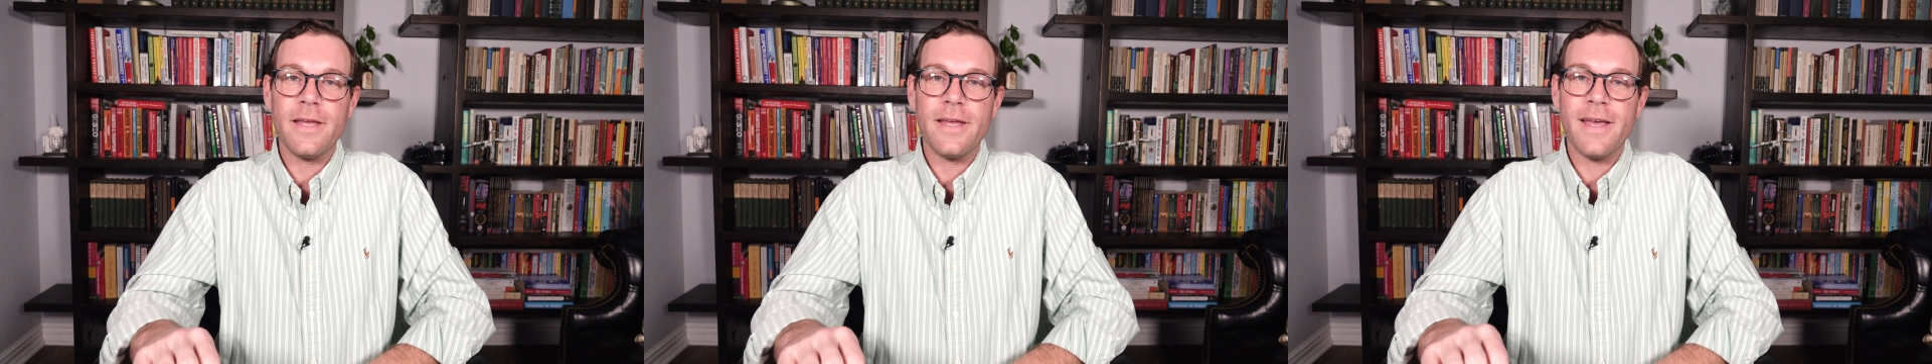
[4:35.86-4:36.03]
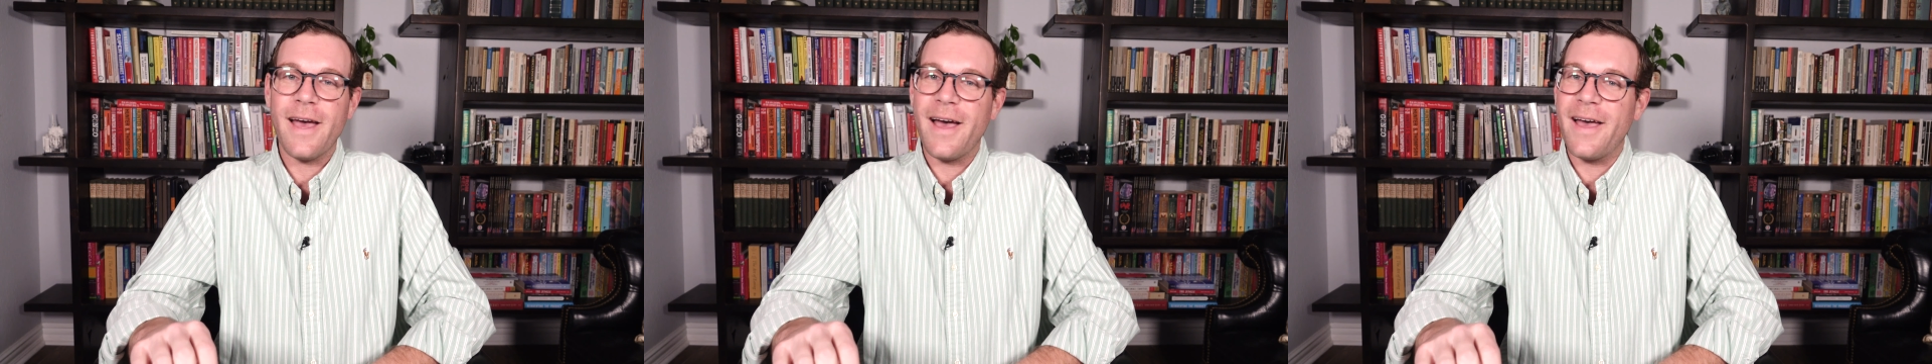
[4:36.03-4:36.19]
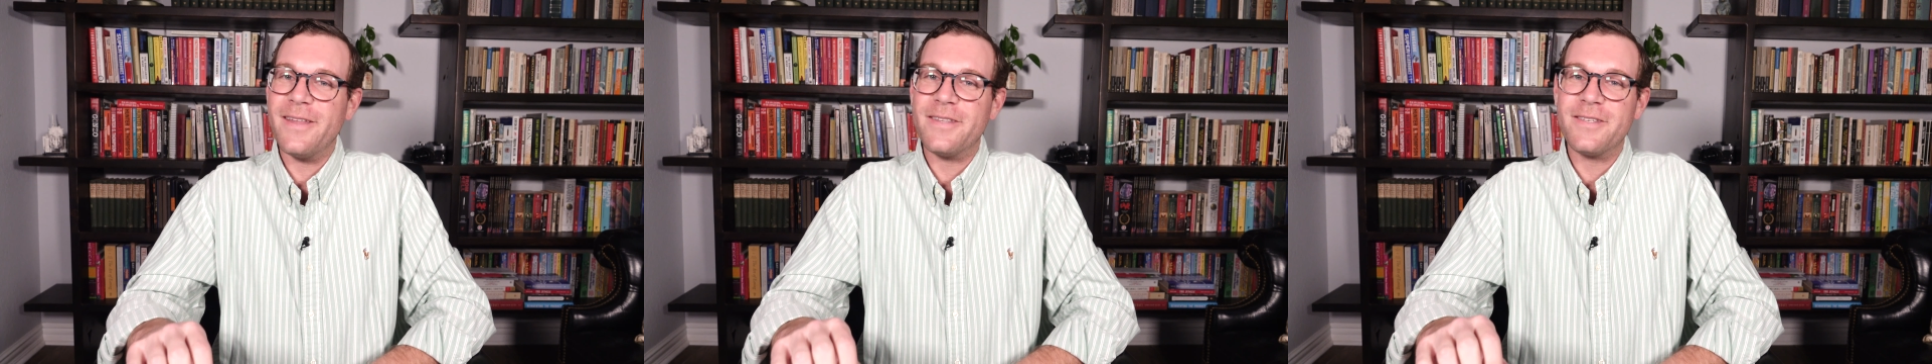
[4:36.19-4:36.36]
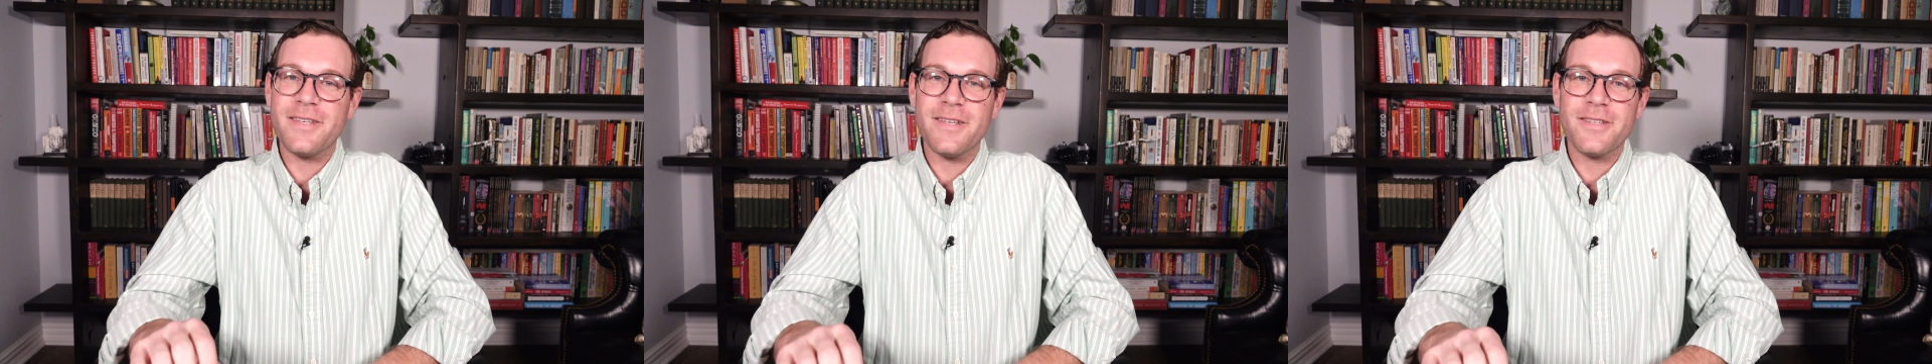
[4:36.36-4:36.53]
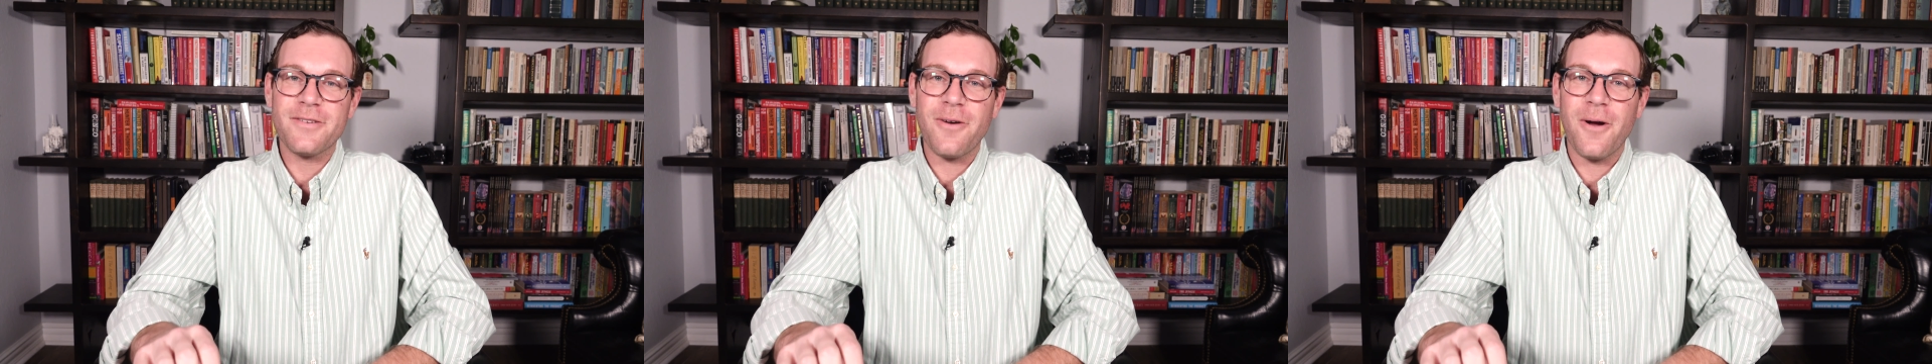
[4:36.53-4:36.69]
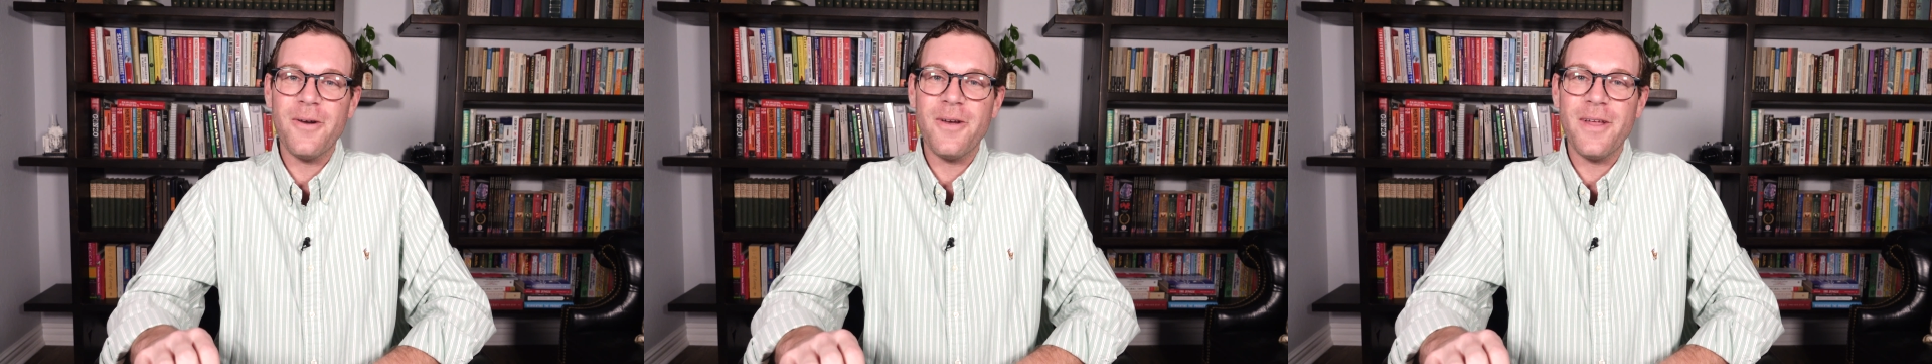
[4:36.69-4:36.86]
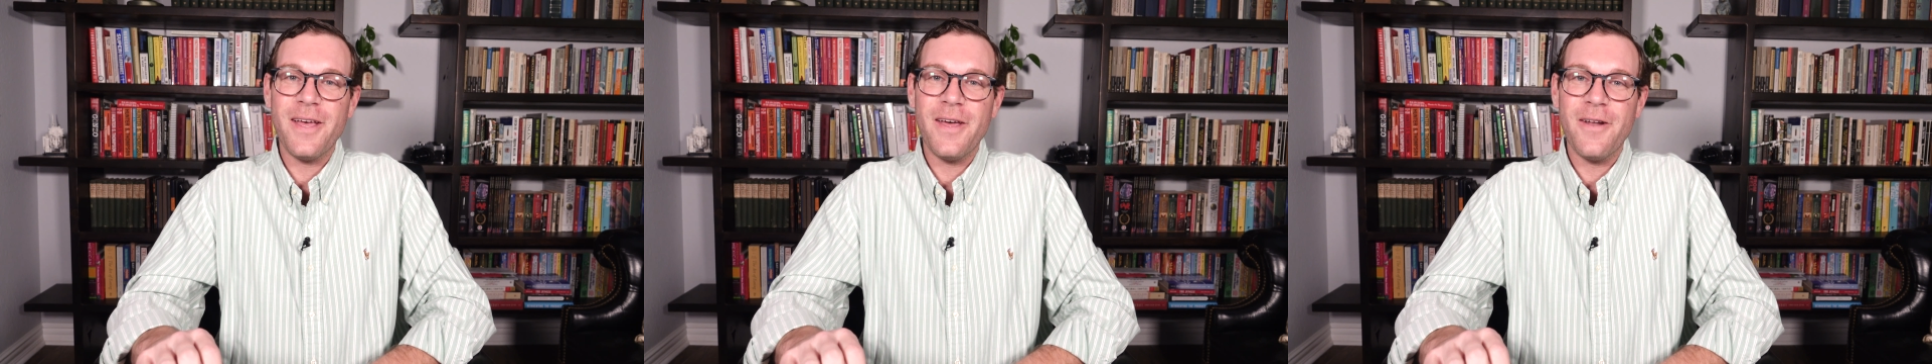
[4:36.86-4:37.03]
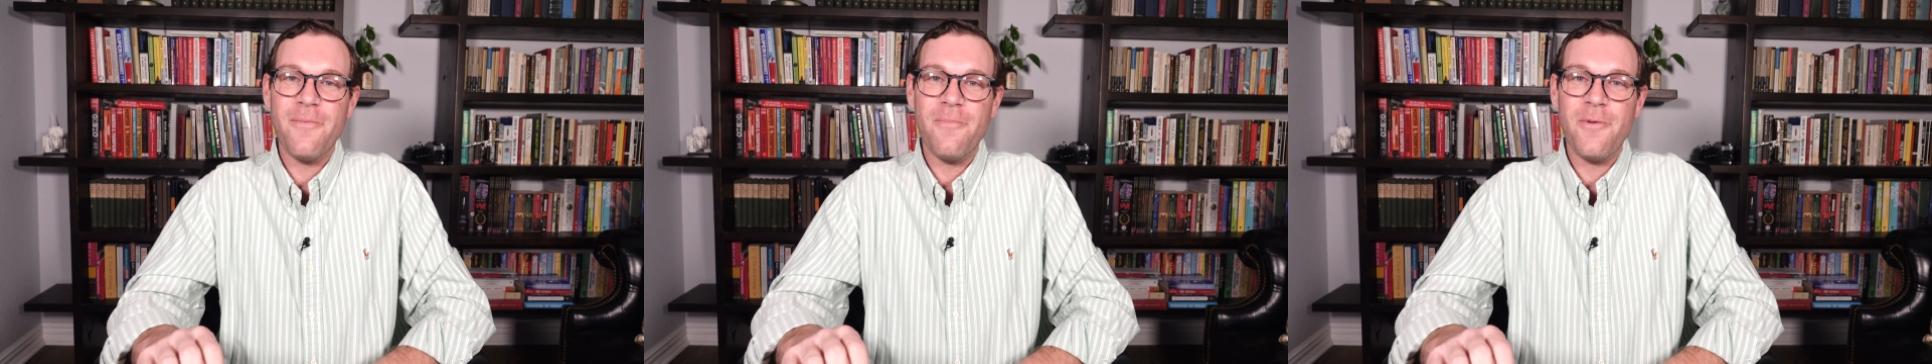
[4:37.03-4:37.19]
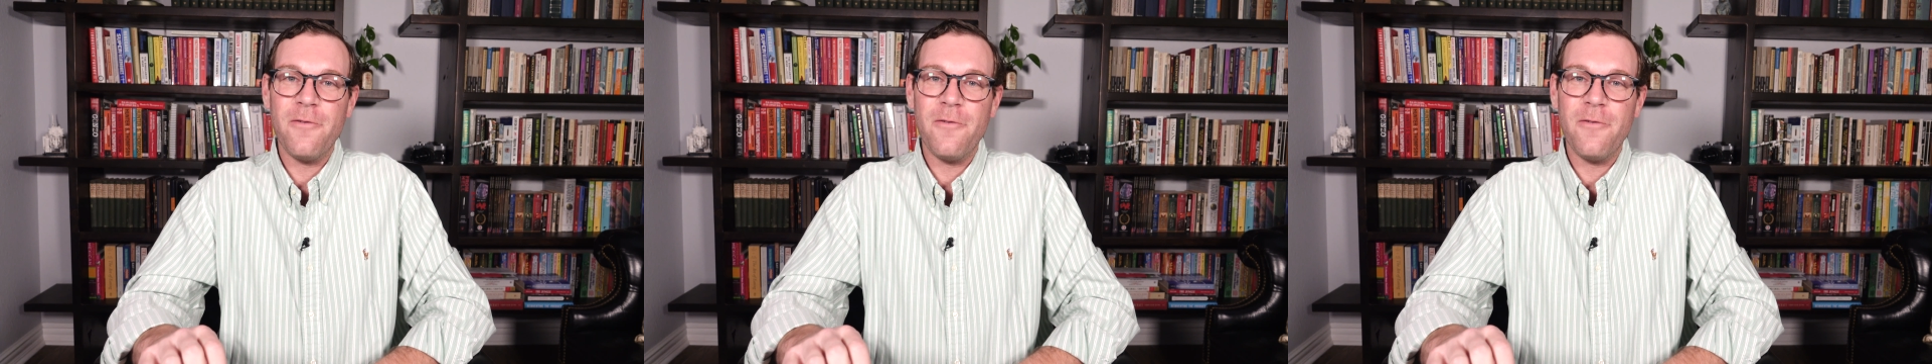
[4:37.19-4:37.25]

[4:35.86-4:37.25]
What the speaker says: Yeah, it's hard to hit a